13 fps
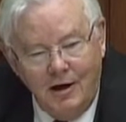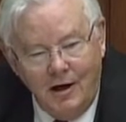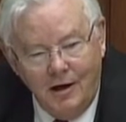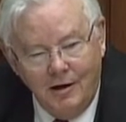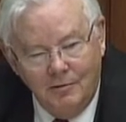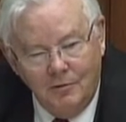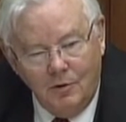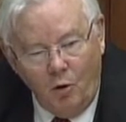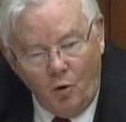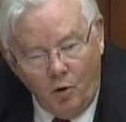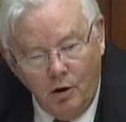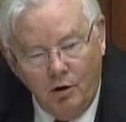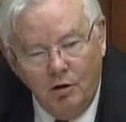our
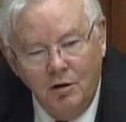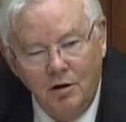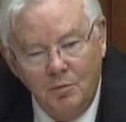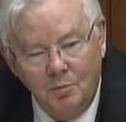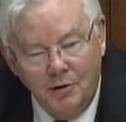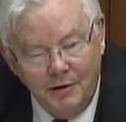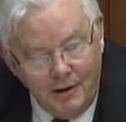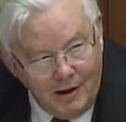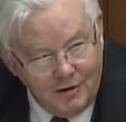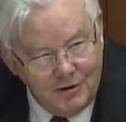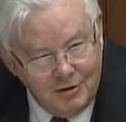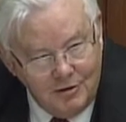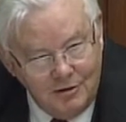oil
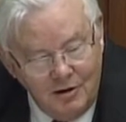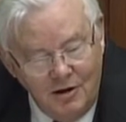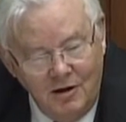production.